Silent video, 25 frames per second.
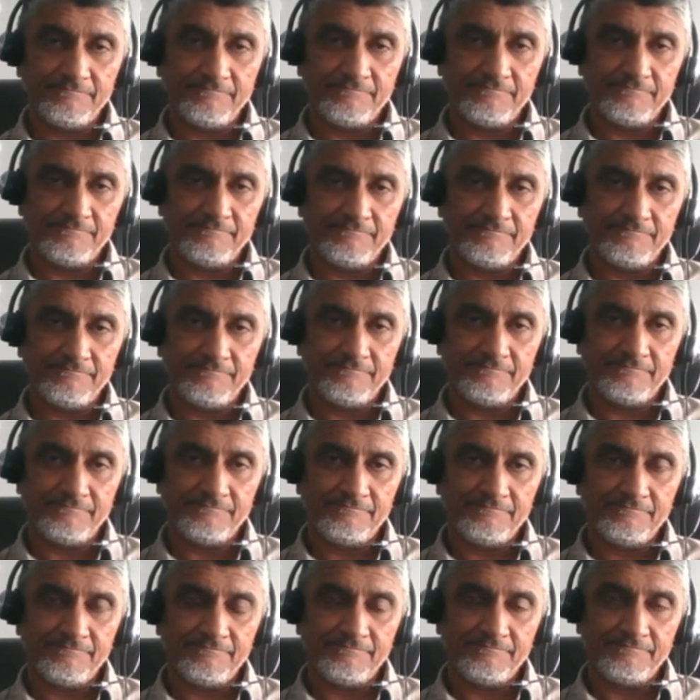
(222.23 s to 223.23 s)

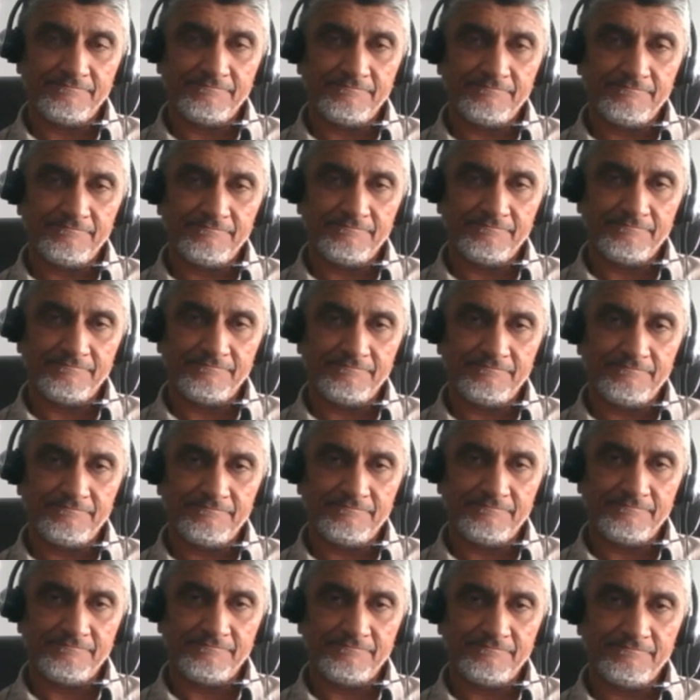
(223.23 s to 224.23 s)

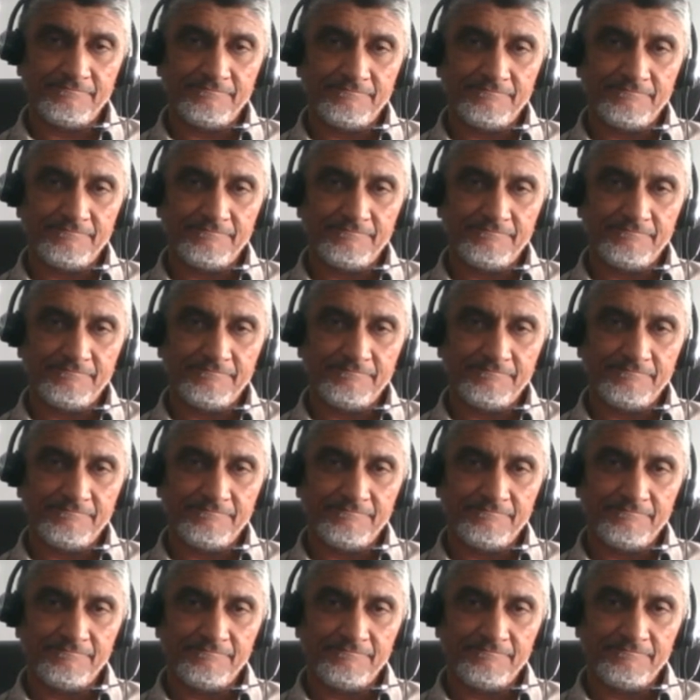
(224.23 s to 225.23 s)

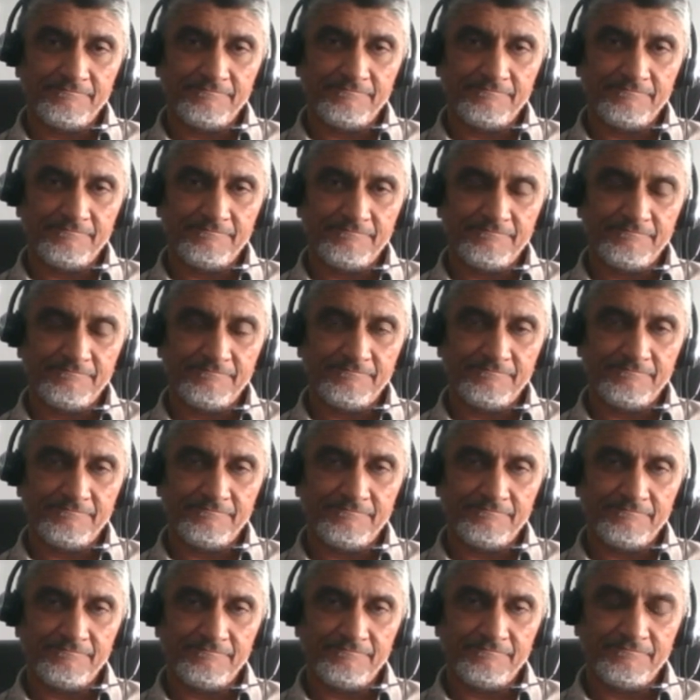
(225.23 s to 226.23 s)
This person isn't speaking.